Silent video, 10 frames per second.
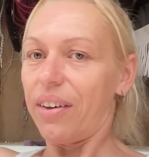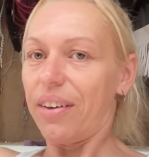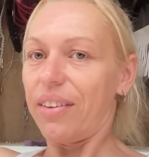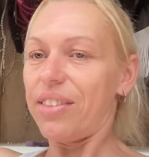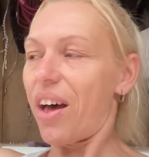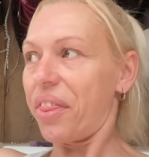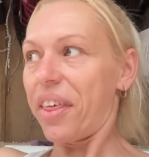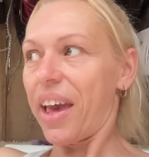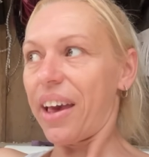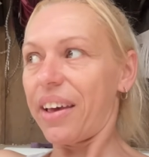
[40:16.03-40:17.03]

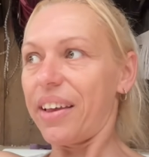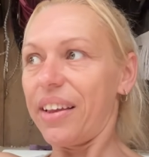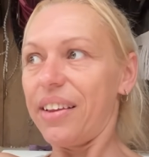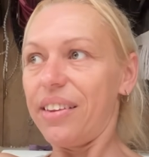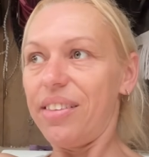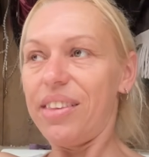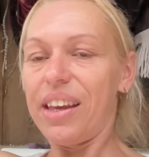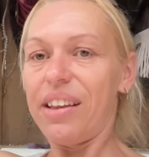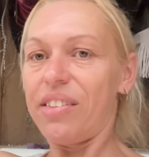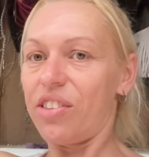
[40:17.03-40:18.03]
Nothing
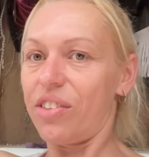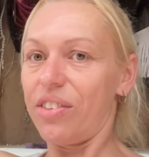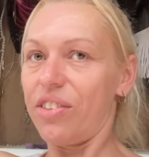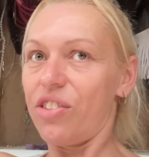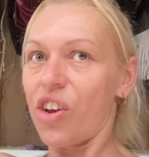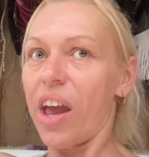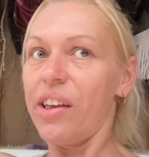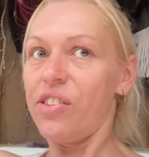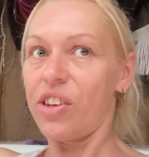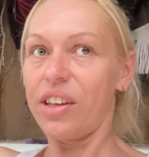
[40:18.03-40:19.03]
needs
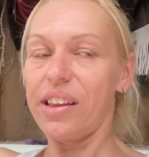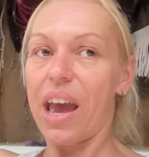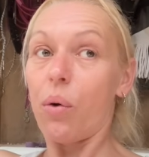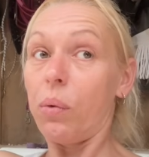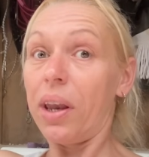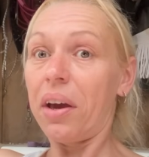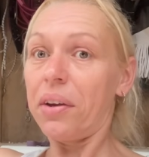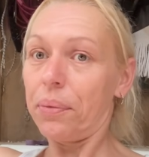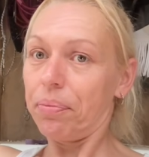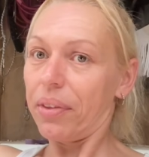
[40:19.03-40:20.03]
changing now.
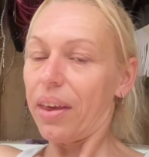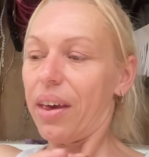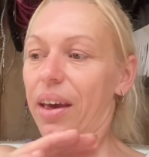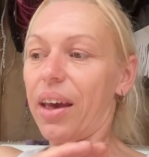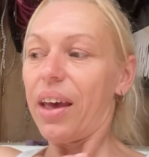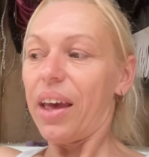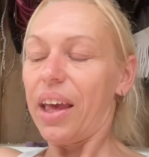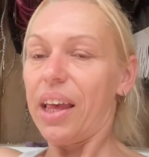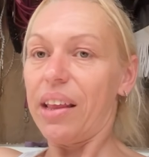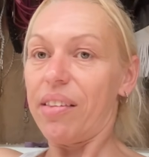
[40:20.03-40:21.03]
Willow
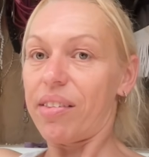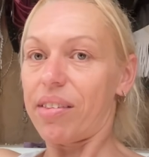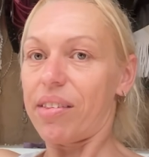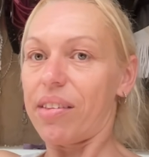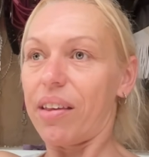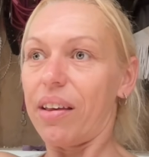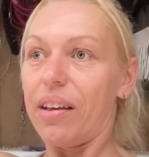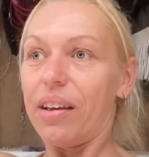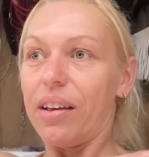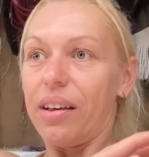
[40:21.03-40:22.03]
is
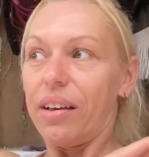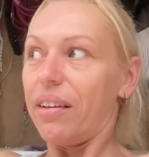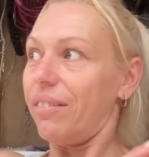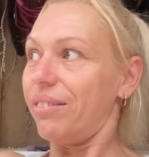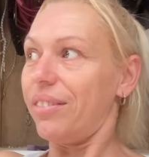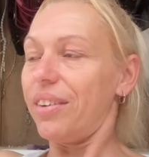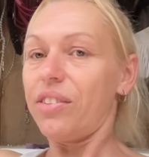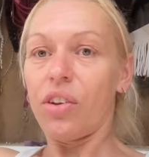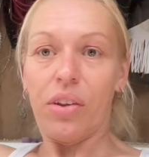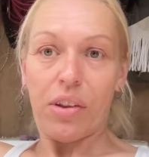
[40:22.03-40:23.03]

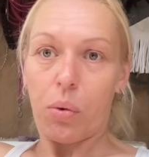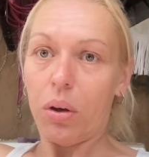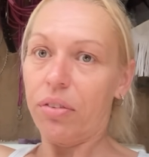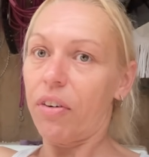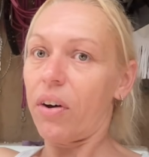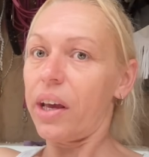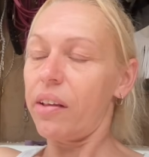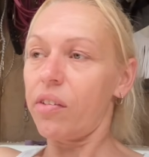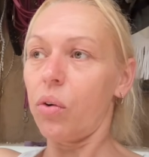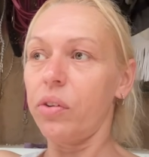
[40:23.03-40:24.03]
doing the
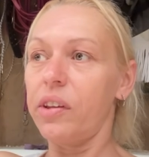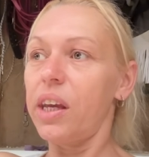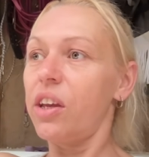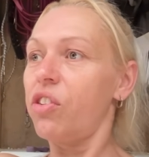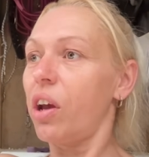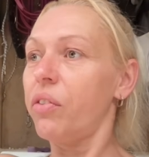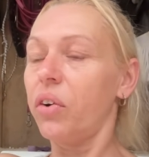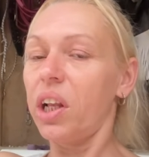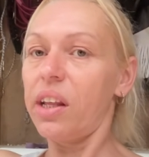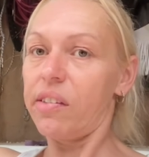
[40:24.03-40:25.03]
qualifiers, Horse of the Year Show,
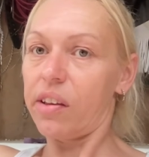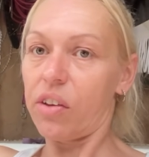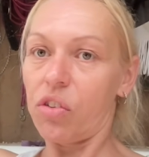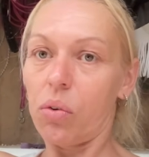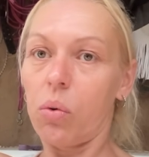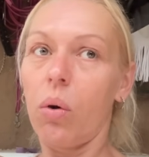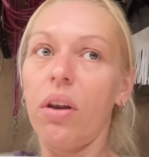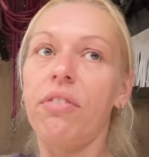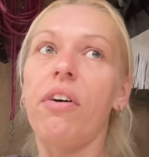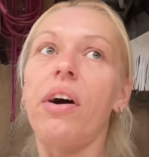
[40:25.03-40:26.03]
Royal International
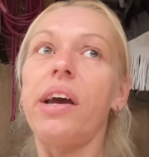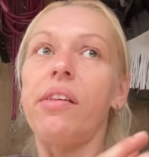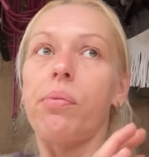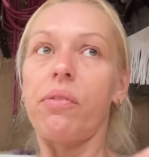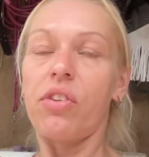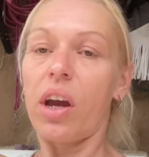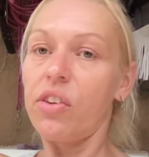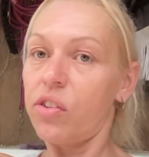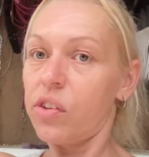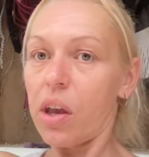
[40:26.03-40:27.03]
qualifiers. We've
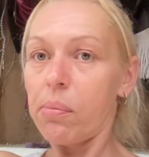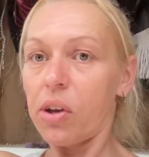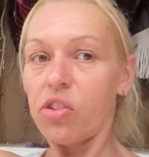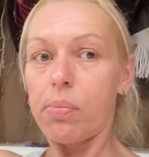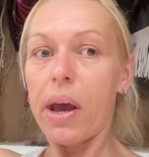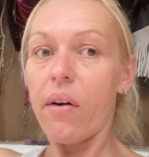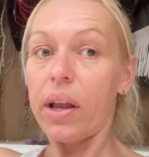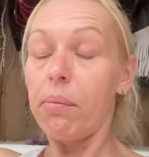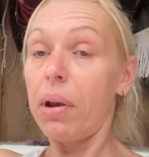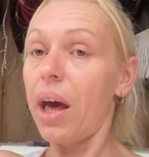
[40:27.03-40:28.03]
changed so much about
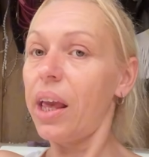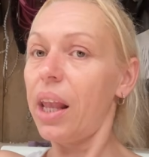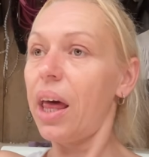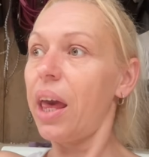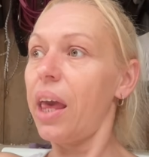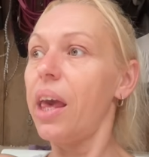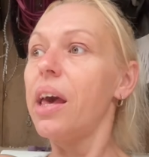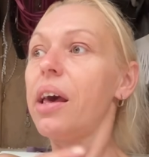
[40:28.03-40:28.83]
him lately.